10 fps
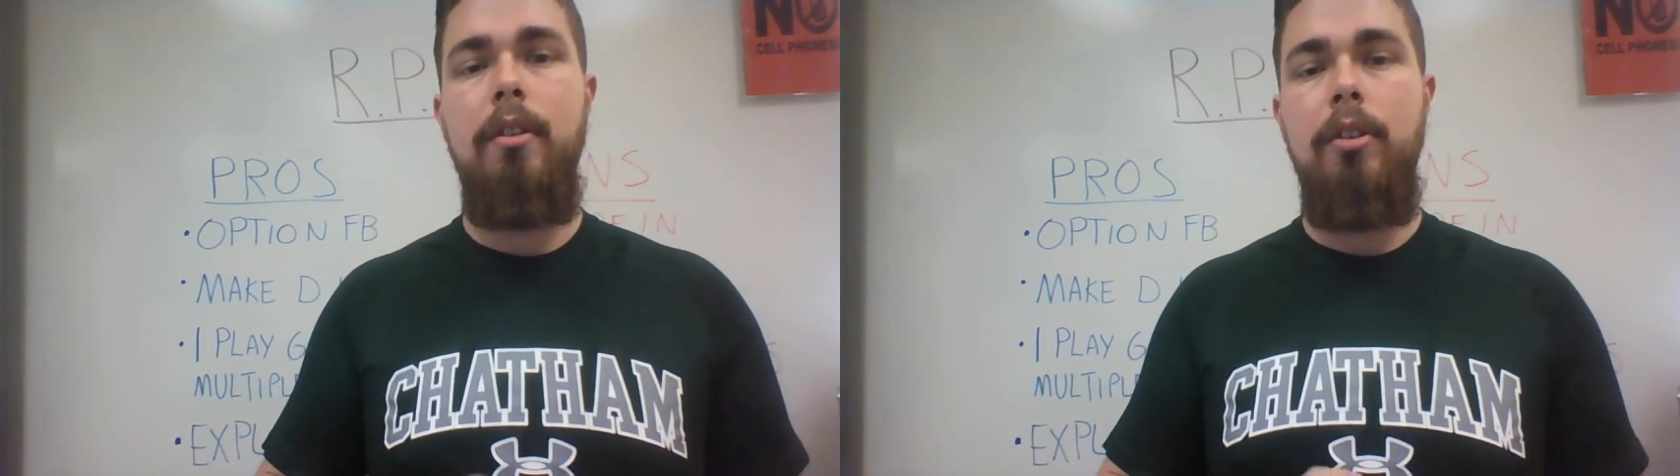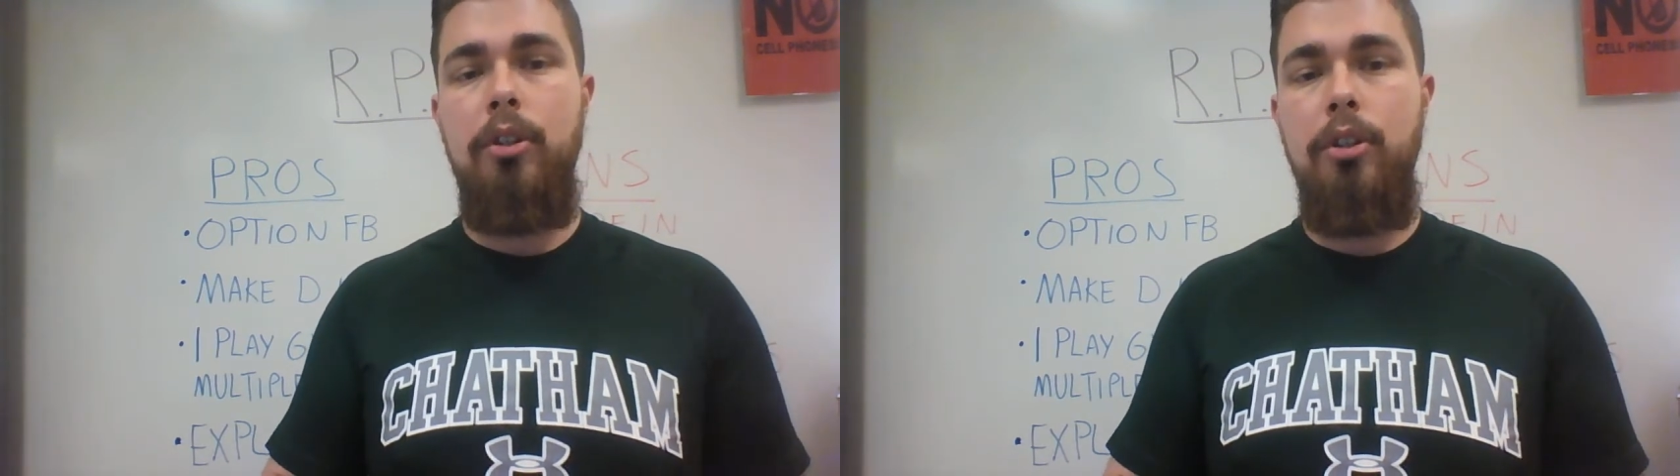
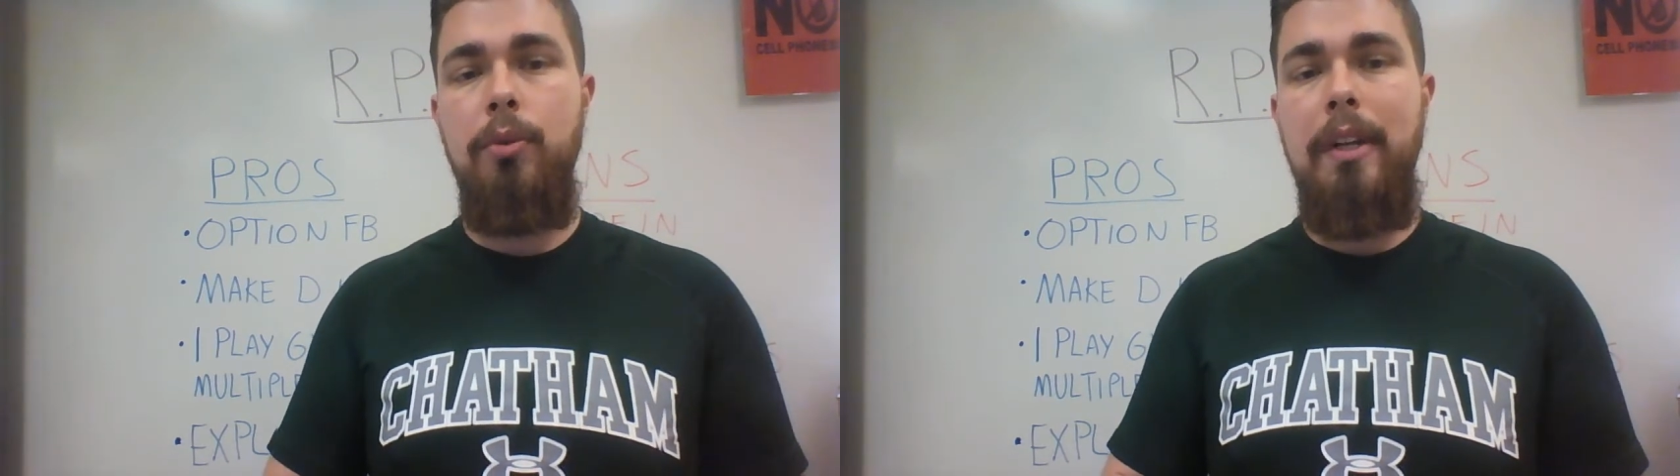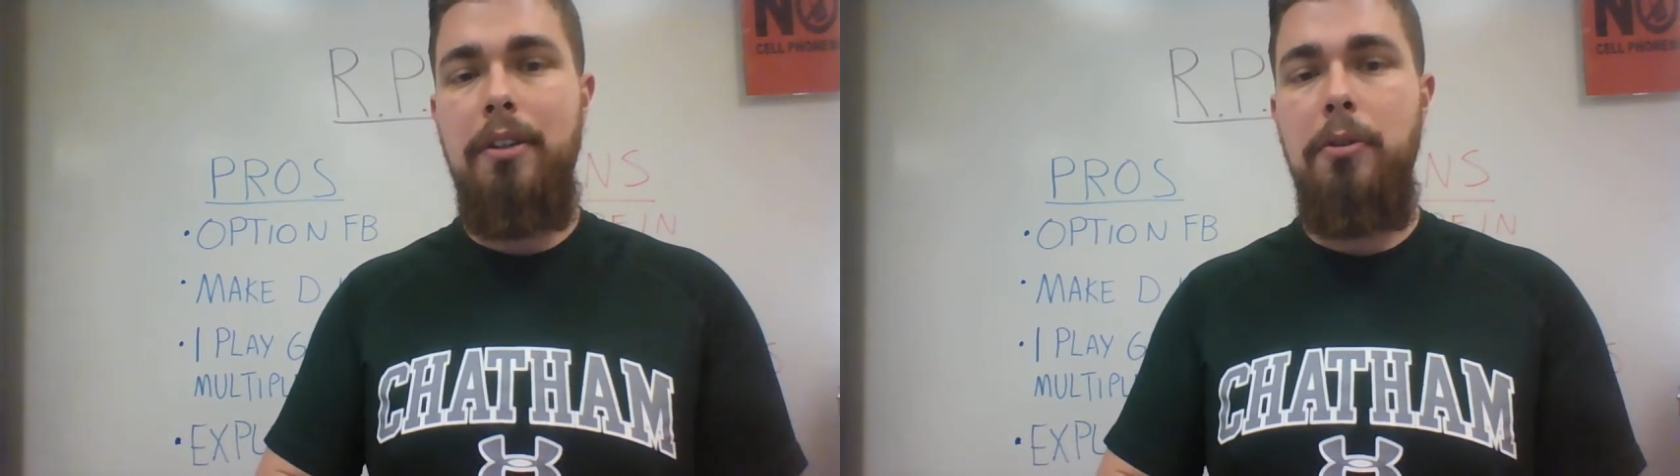You
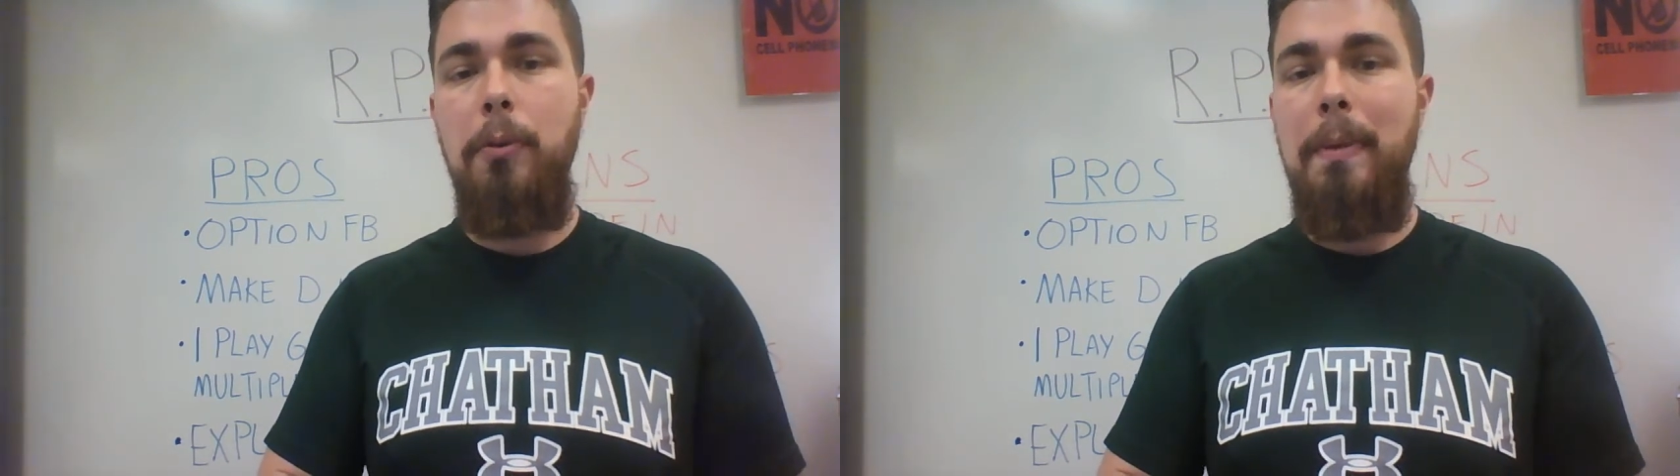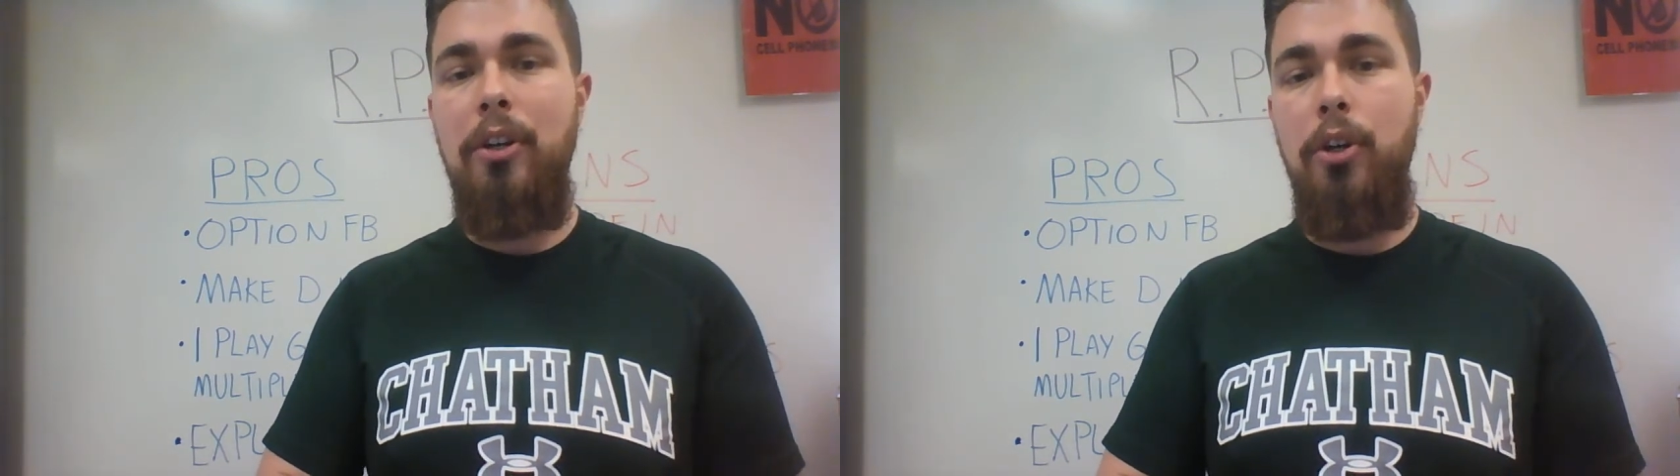need to
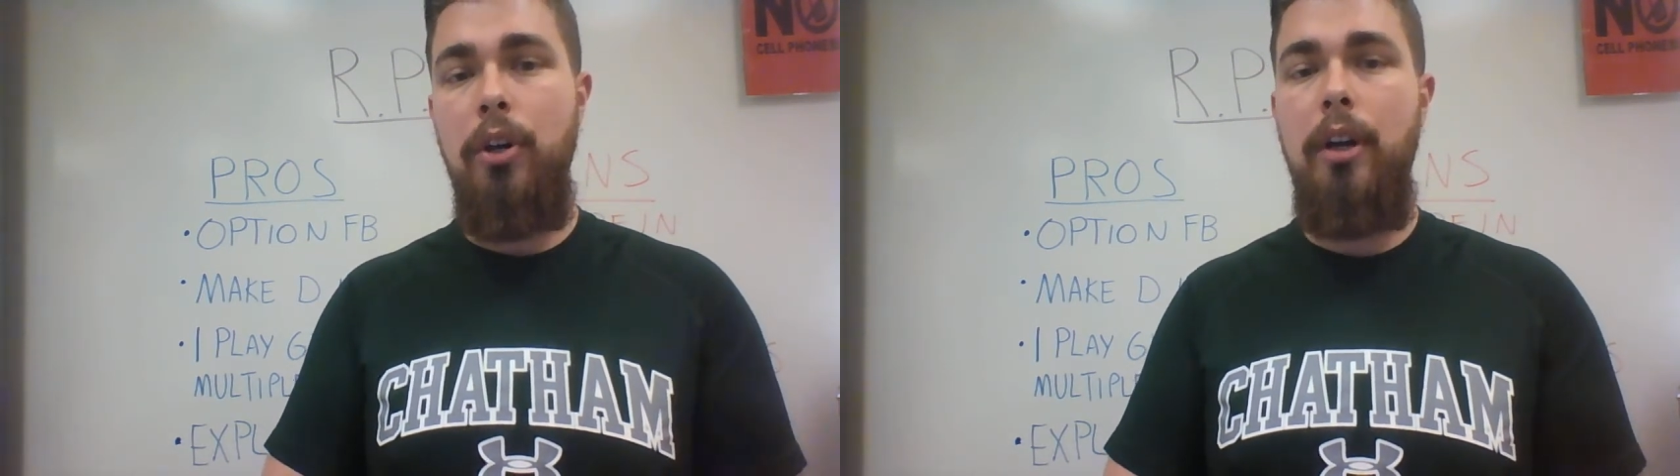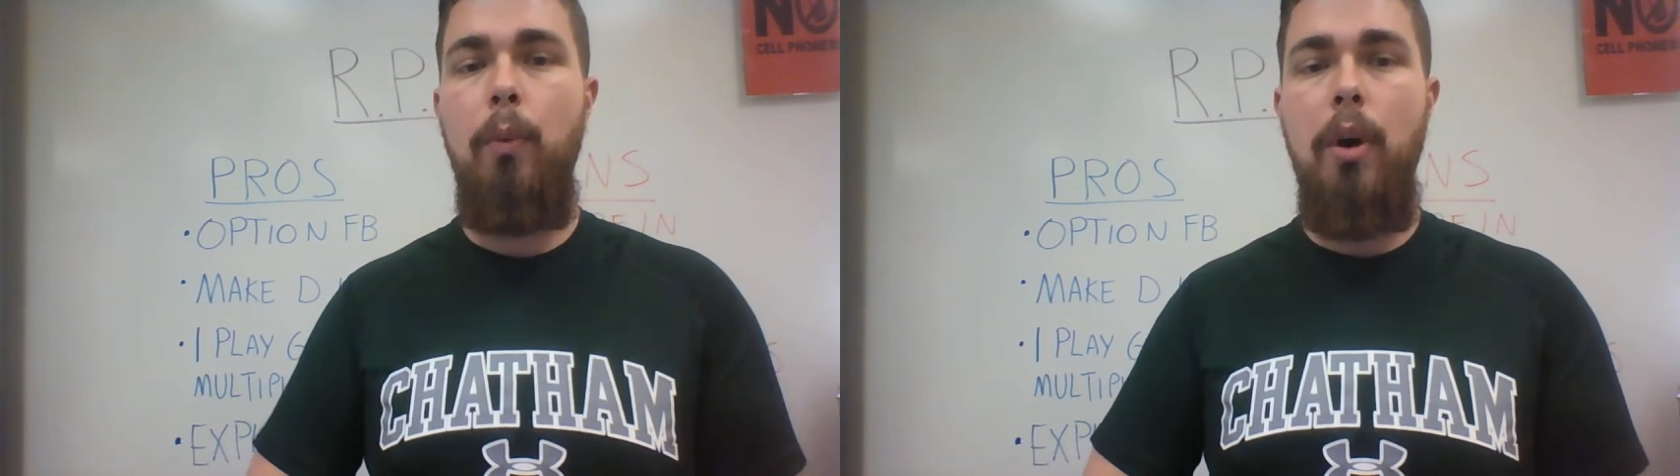be
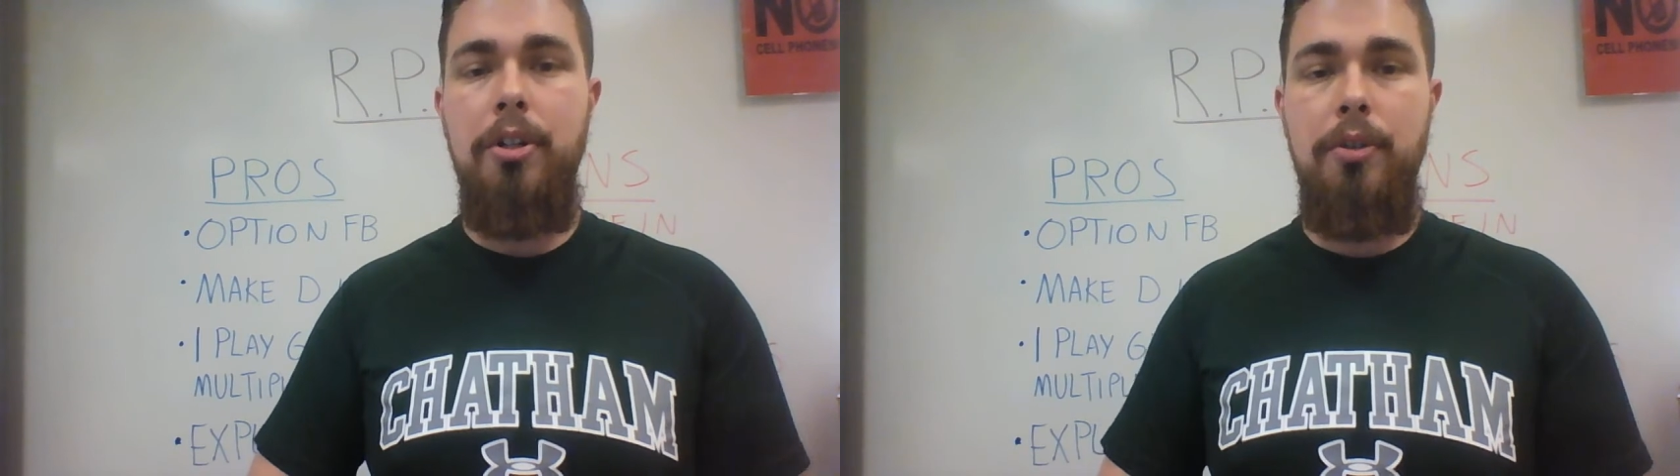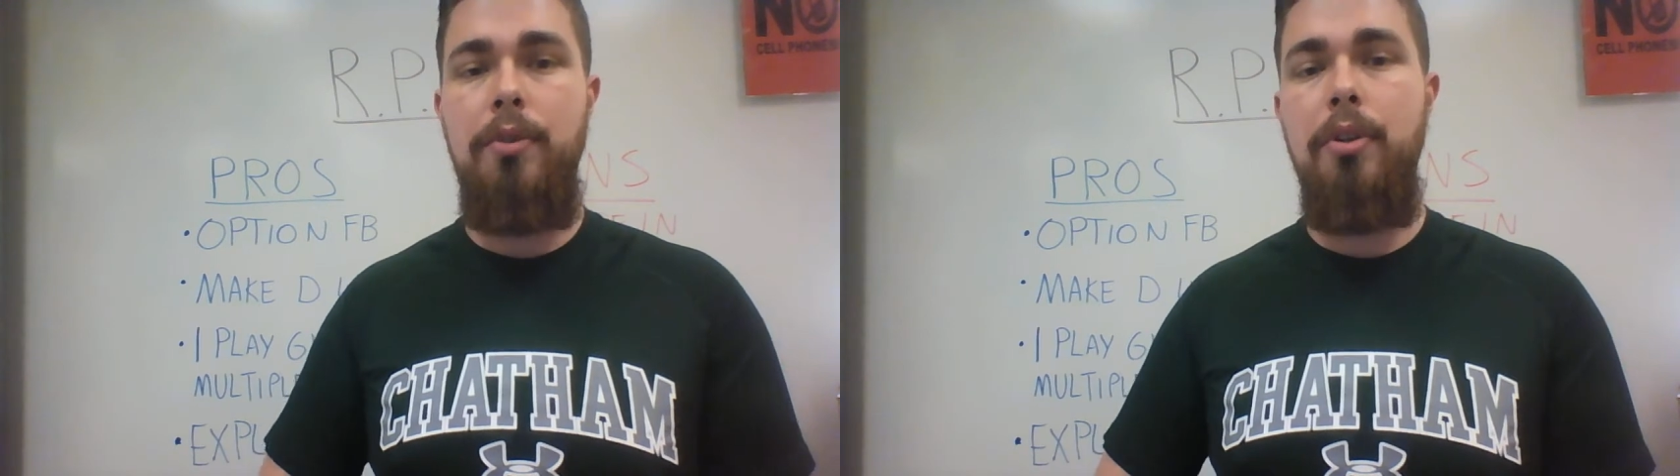good at
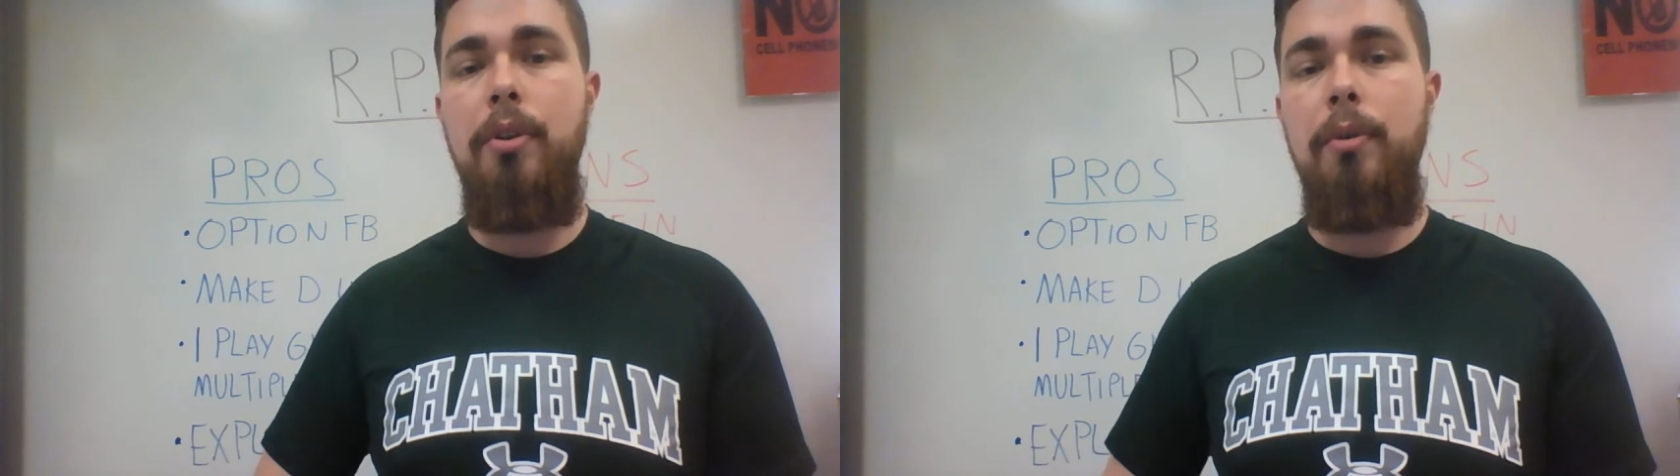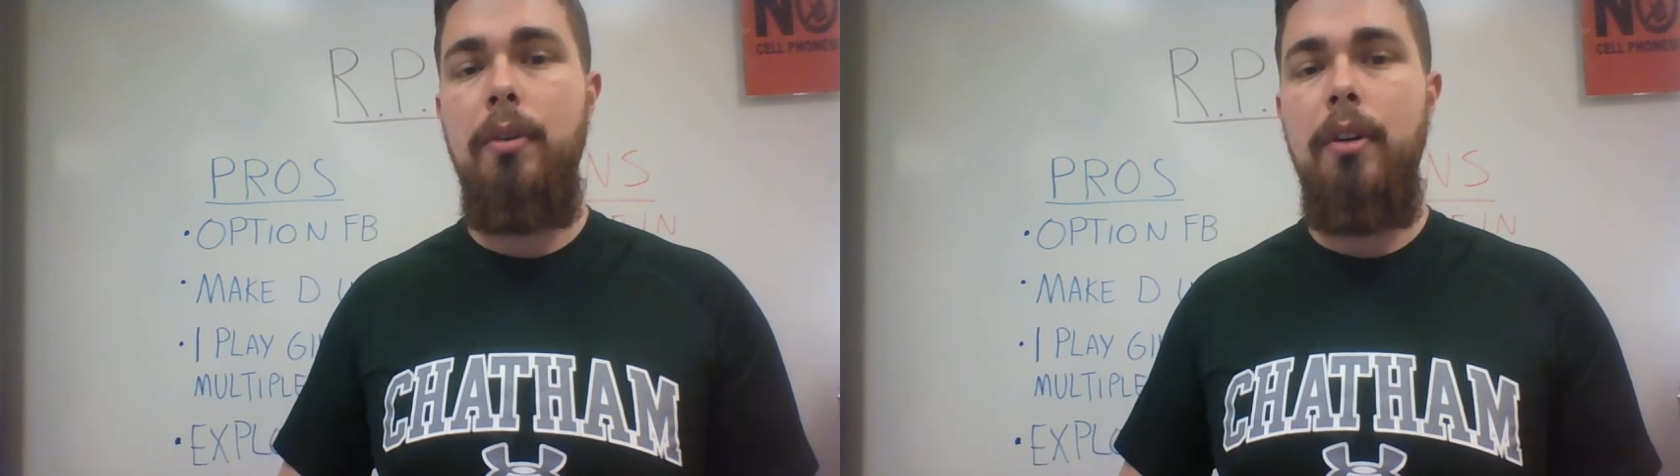what you
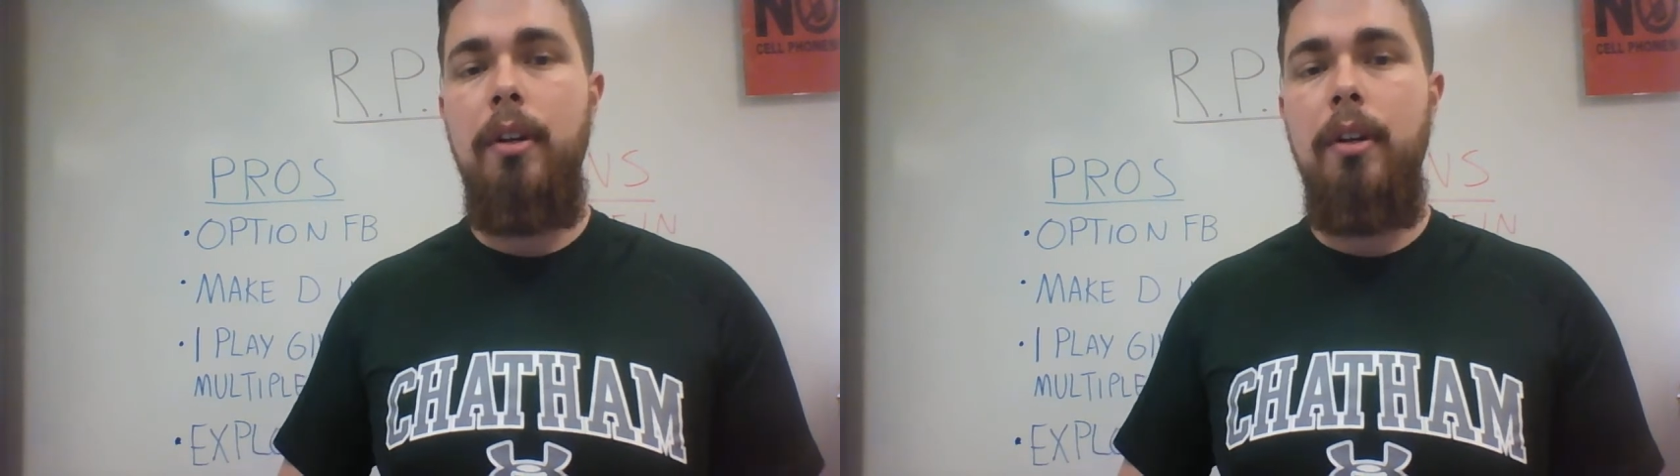do.